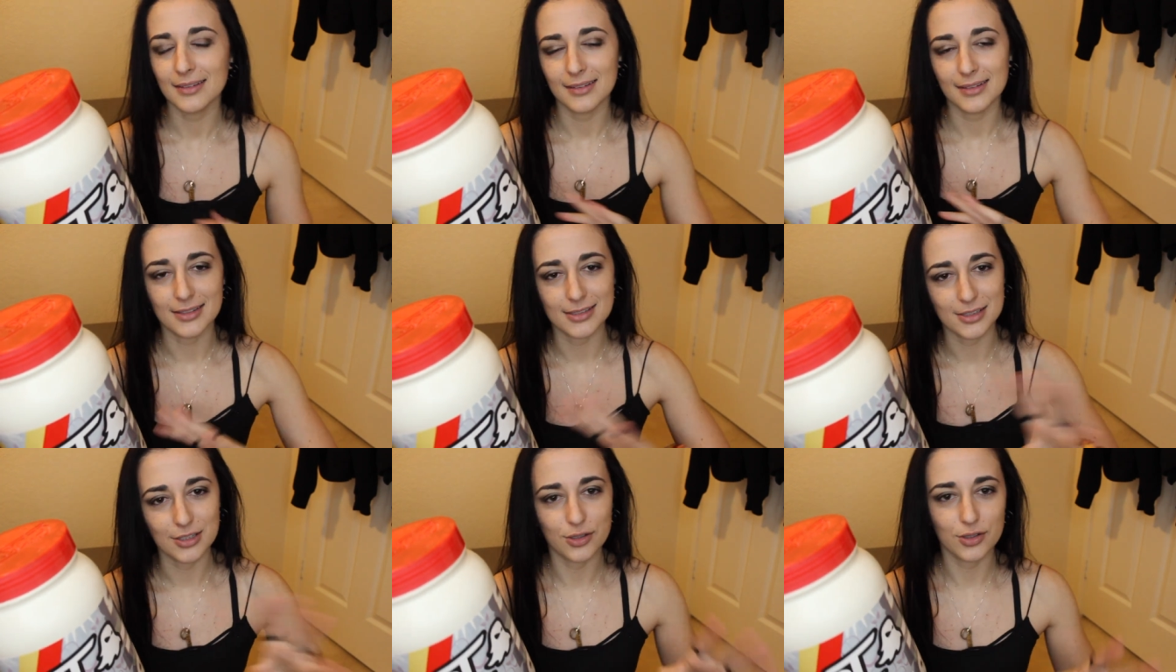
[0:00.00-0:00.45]

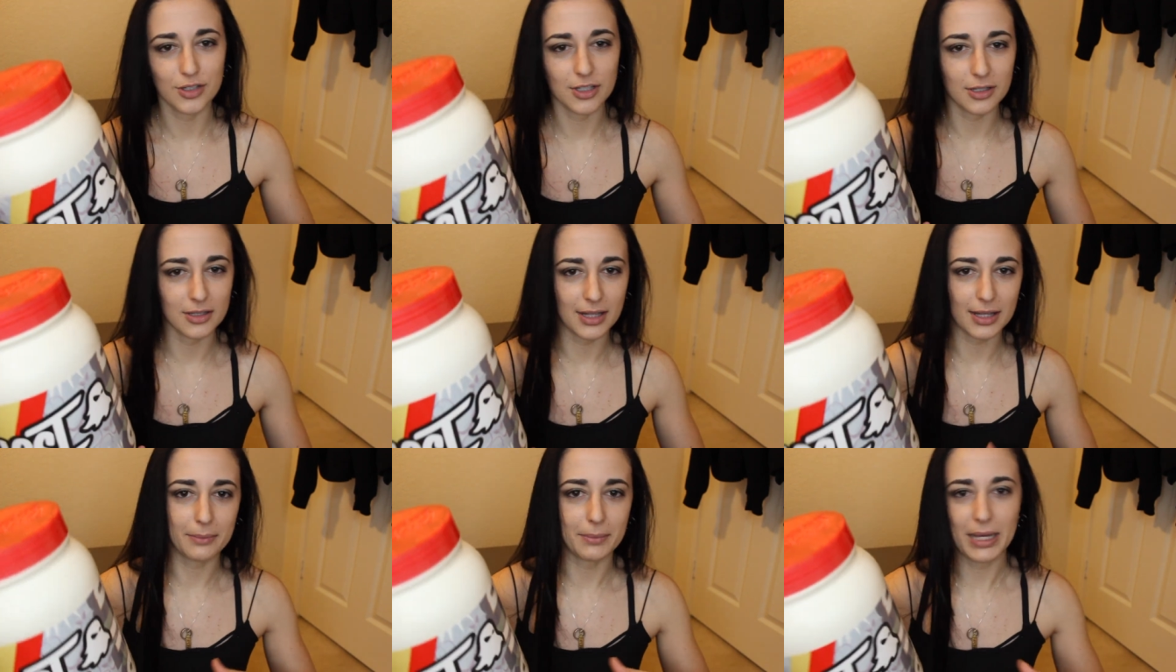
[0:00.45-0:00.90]
is
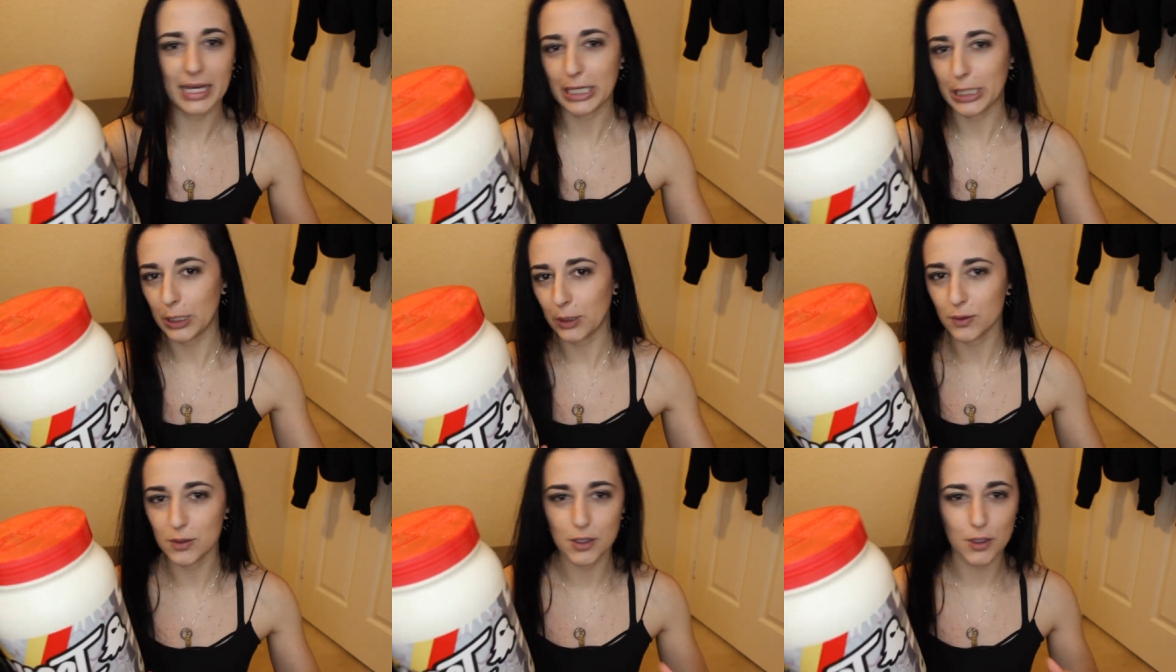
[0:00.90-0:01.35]
usually like my
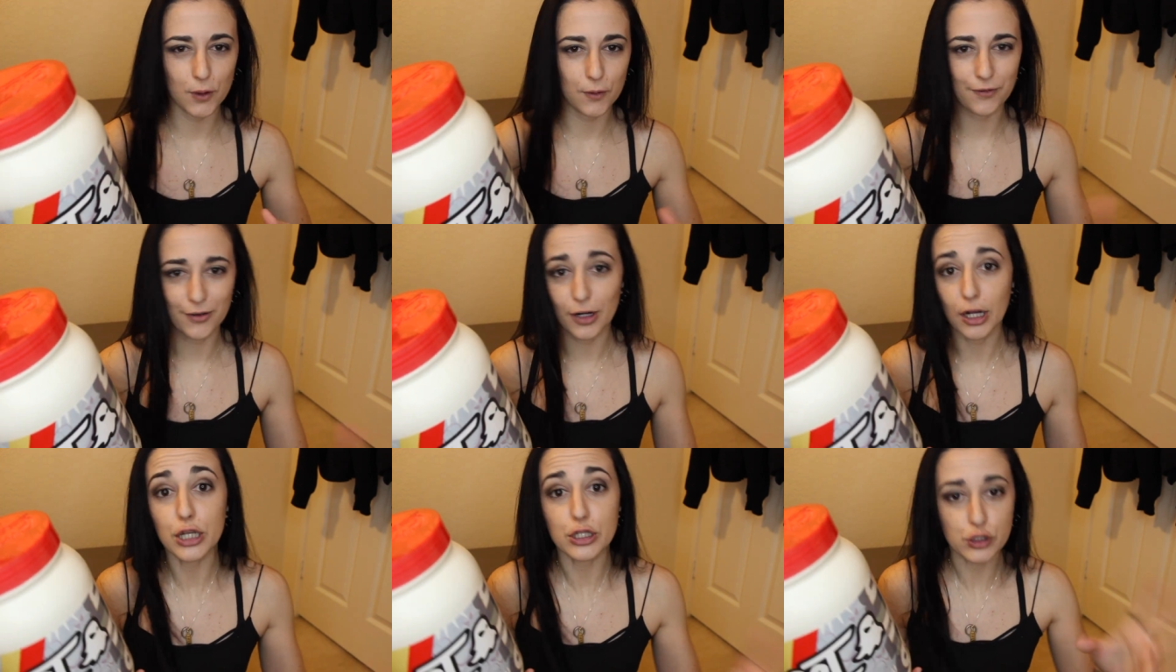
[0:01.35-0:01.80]
go-to
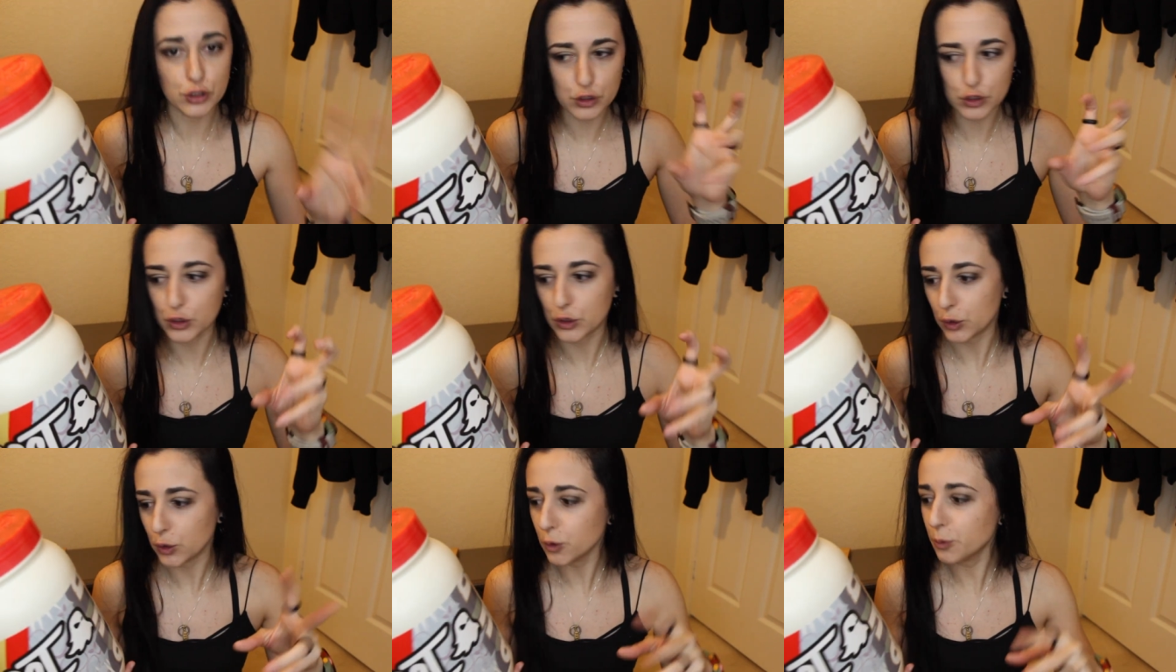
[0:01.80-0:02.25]
for a
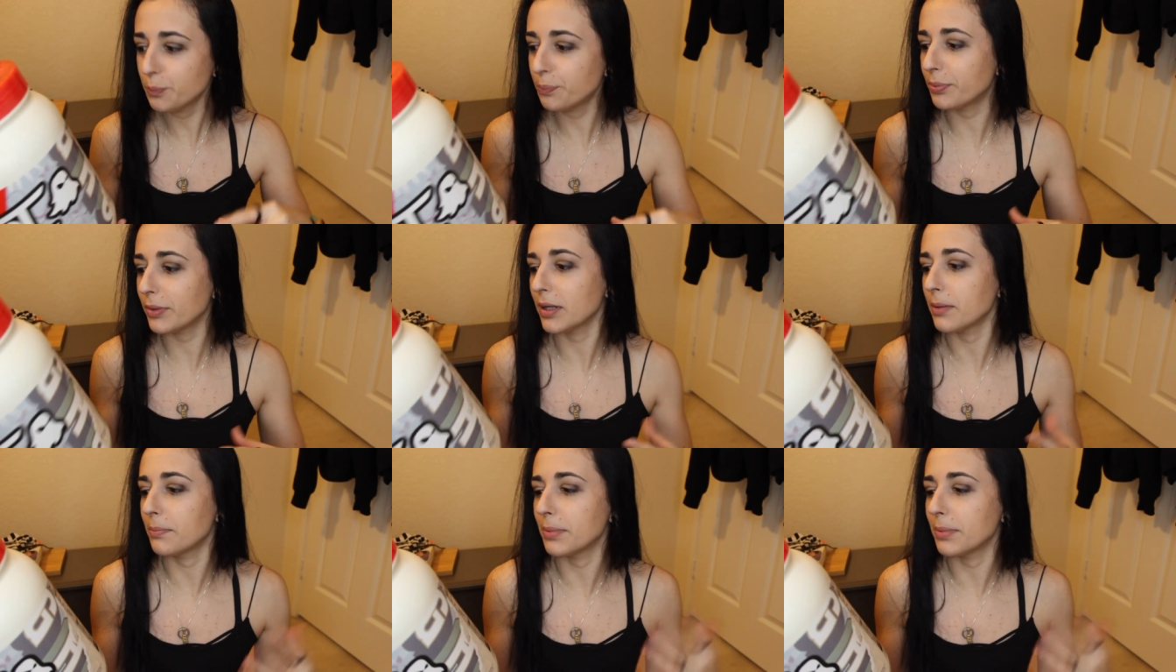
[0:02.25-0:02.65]
scoop,